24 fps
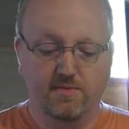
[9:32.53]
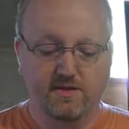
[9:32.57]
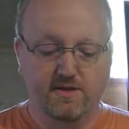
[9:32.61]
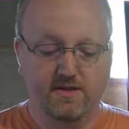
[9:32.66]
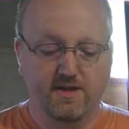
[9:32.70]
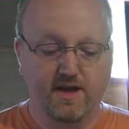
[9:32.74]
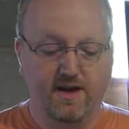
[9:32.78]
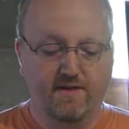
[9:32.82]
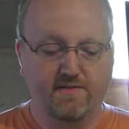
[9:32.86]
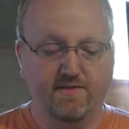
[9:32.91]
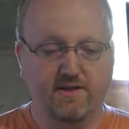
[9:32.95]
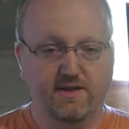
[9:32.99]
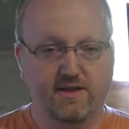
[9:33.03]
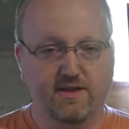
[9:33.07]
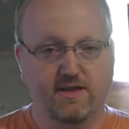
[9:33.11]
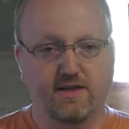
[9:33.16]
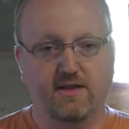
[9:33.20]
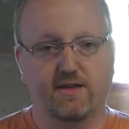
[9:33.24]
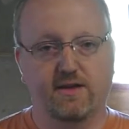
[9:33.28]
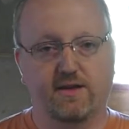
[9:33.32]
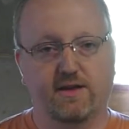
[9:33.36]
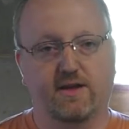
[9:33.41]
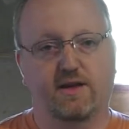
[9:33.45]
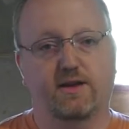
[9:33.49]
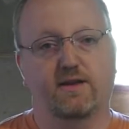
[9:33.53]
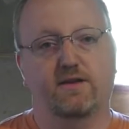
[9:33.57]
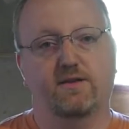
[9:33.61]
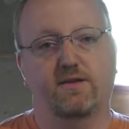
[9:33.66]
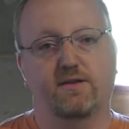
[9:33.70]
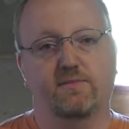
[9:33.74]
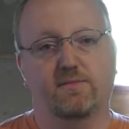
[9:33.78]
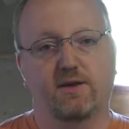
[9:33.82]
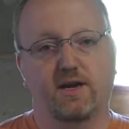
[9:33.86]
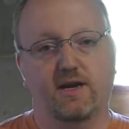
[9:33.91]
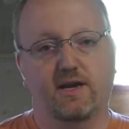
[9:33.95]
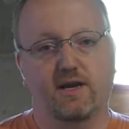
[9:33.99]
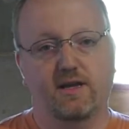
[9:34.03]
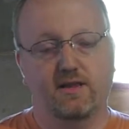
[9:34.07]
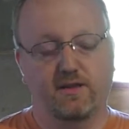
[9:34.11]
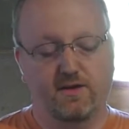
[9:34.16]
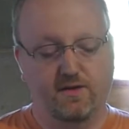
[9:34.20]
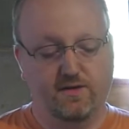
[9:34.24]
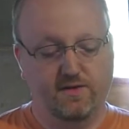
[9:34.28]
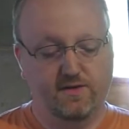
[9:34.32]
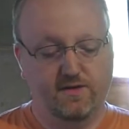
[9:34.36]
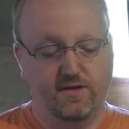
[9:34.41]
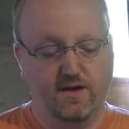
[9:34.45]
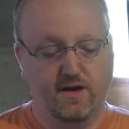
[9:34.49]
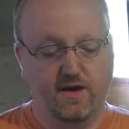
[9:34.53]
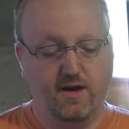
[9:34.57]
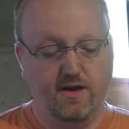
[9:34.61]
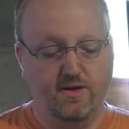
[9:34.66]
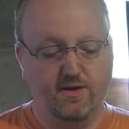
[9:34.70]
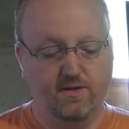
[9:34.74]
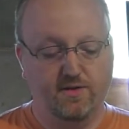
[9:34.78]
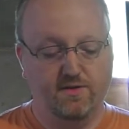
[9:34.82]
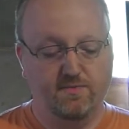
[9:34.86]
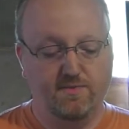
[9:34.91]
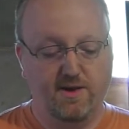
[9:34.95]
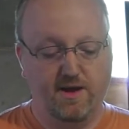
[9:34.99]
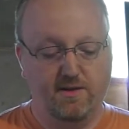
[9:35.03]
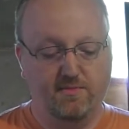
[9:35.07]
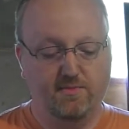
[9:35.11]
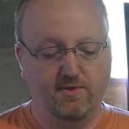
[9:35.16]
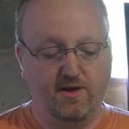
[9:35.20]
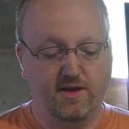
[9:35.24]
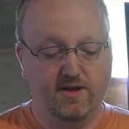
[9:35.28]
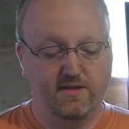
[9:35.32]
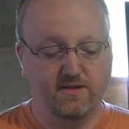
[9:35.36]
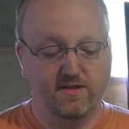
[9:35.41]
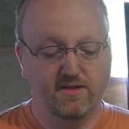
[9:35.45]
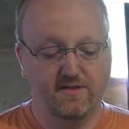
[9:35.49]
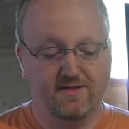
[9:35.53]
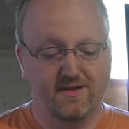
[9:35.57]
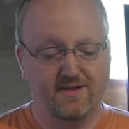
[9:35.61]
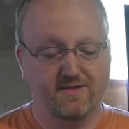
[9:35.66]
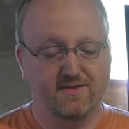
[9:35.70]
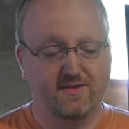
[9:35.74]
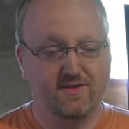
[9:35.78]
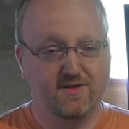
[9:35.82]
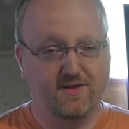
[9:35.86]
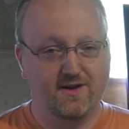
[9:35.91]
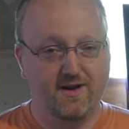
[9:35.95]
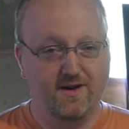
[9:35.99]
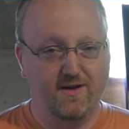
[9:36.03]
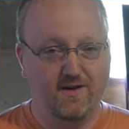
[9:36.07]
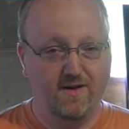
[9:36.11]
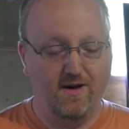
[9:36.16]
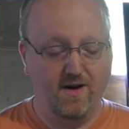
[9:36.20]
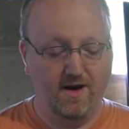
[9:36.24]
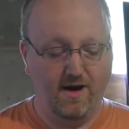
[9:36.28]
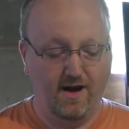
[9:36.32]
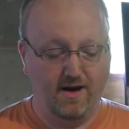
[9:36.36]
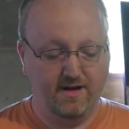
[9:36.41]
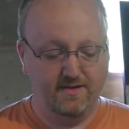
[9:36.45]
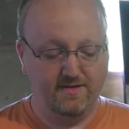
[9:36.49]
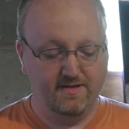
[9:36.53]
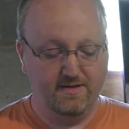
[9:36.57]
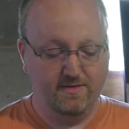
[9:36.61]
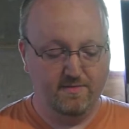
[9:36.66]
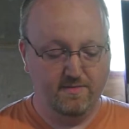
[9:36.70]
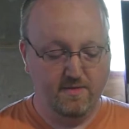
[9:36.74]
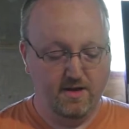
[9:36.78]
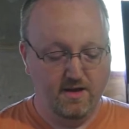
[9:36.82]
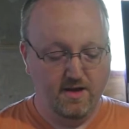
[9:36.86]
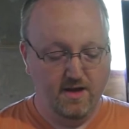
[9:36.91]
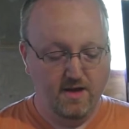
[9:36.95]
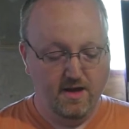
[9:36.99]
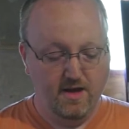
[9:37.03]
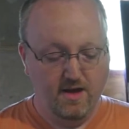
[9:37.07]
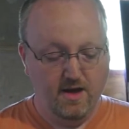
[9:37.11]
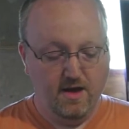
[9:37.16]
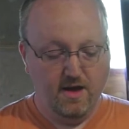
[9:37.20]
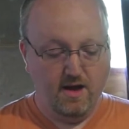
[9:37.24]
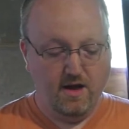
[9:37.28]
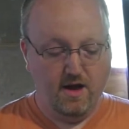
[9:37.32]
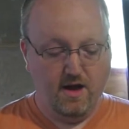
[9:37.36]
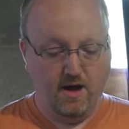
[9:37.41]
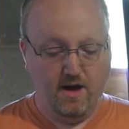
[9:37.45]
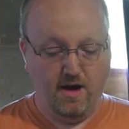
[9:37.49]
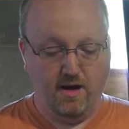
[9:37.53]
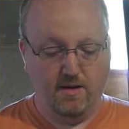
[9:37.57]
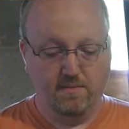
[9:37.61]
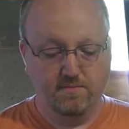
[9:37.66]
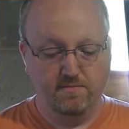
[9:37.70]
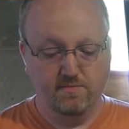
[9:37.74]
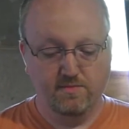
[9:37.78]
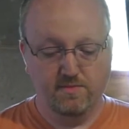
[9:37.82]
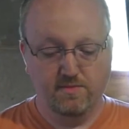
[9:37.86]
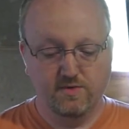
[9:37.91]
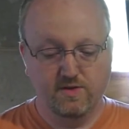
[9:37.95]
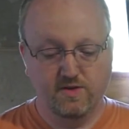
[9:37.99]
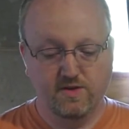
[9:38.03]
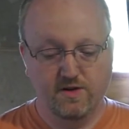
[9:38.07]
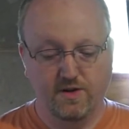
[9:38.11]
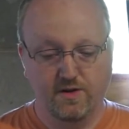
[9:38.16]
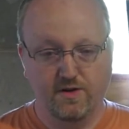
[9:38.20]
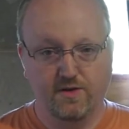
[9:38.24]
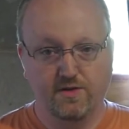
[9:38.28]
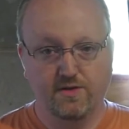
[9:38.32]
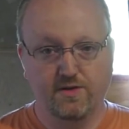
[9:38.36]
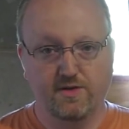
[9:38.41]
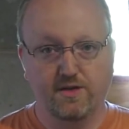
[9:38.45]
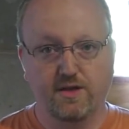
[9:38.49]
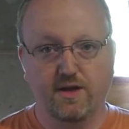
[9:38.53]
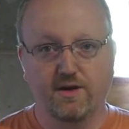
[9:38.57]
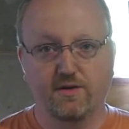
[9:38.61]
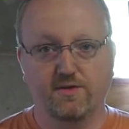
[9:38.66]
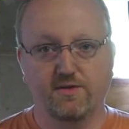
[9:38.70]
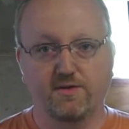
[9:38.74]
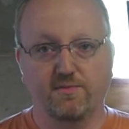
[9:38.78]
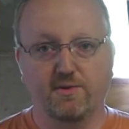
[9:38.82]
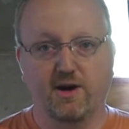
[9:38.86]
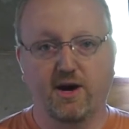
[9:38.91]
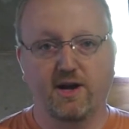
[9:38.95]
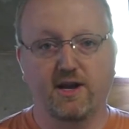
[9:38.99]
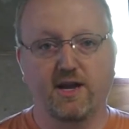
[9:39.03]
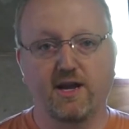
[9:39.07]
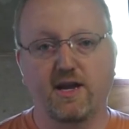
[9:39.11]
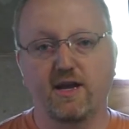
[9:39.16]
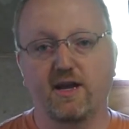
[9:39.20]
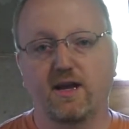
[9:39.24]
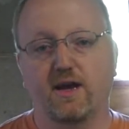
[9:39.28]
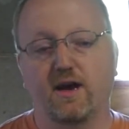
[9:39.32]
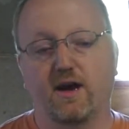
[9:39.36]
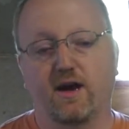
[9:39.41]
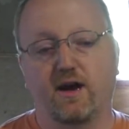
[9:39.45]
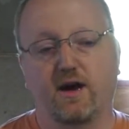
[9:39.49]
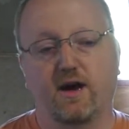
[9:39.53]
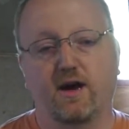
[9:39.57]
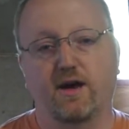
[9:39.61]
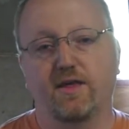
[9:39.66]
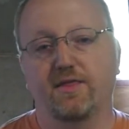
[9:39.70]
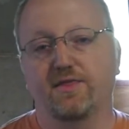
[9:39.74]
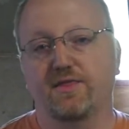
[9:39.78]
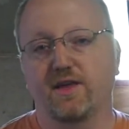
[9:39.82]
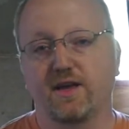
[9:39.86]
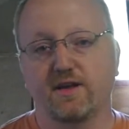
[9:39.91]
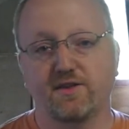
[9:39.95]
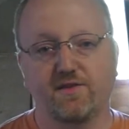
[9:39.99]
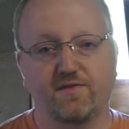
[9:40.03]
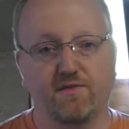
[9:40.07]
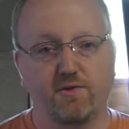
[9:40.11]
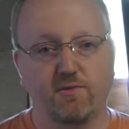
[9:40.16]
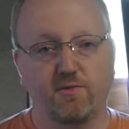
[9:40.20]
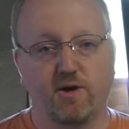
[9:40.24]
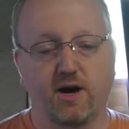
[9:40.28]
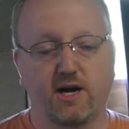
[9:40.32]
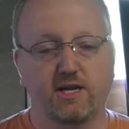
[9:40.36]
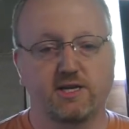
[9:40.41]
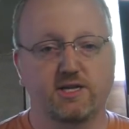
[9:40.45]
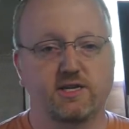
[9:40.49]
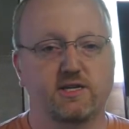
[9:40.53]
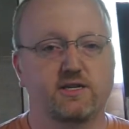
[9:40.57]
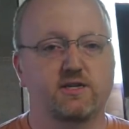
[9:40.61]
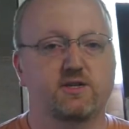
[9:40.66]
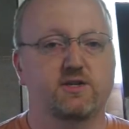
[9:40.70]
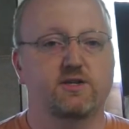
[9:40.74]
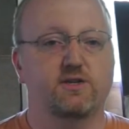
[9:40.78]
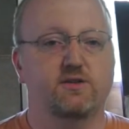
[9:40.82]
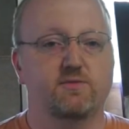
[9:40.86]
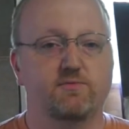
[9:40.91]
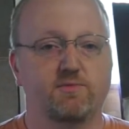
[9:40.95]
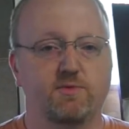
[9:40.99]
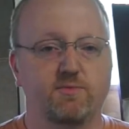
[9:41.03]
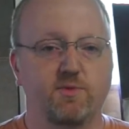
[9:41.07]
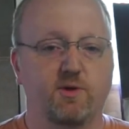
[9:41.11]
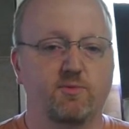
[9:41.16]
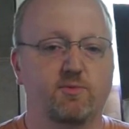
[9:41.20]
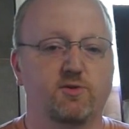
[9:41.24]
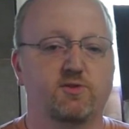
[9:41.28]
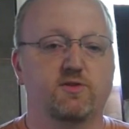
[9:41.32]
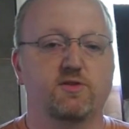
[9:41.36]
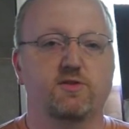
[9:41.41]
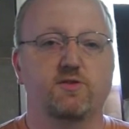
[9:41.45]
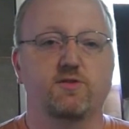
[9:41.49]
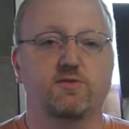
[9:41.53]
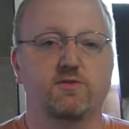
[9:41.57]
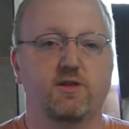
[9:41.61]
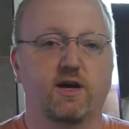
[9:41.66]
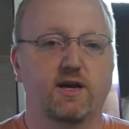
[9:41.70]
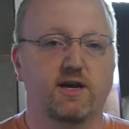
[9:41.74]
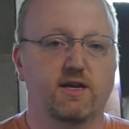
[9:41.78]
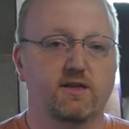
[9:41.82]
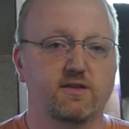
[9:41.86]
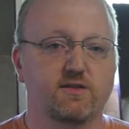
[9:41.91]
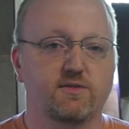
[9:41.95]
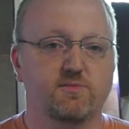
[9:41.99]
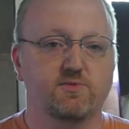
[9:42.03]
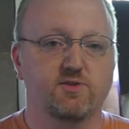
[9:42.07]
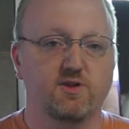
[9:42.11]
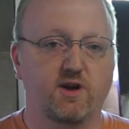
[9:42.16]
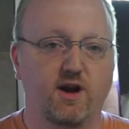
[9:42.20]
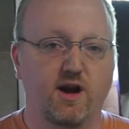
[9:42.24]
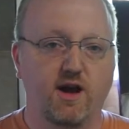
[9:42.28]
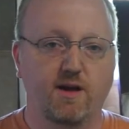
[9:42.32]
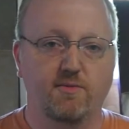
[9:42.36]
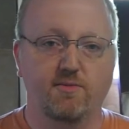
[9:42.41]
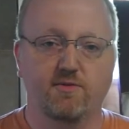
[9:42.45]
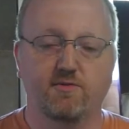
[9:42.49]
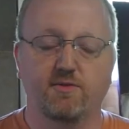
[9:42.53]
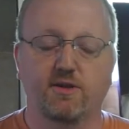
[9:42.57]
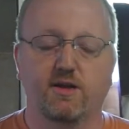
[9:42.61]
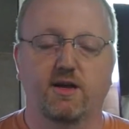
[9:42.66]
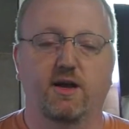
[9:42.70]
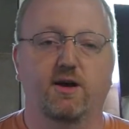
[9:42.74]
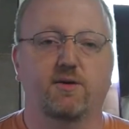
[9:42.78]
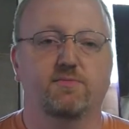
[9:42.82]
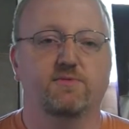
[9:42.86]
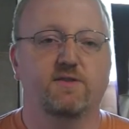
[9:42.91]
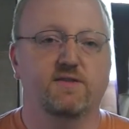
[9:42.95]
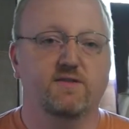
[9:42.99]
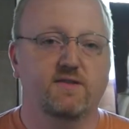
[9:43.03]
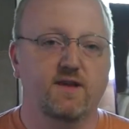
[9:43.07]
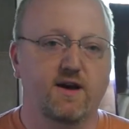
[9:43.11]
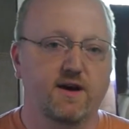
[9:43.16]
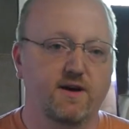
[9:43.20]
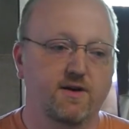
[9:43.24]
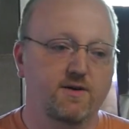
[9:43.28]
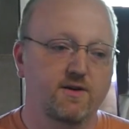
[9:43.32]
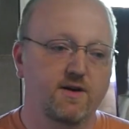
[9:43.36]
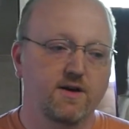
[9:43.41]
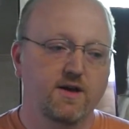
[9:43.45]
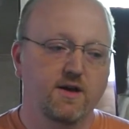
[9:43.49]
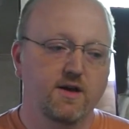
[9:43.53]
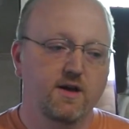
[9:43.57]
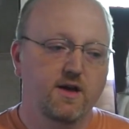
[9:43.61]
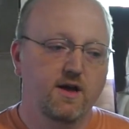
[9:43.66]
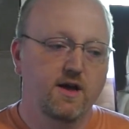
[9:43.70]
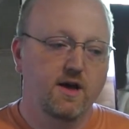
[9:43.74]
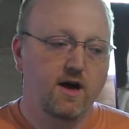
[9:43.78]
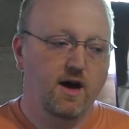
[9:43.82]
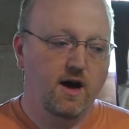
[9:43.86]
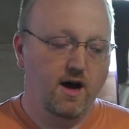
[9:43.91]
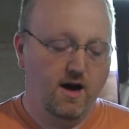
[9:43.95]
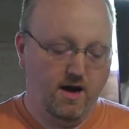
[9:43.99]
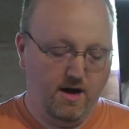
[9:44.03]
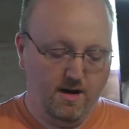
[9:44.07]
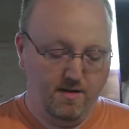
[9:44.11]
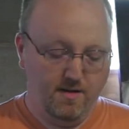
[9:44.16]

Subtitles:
definitely look into making those pen blanks, because these turn out awesome. So that was about it. Thanks for watching. Just remember to like and subscribe. It really helps us out. We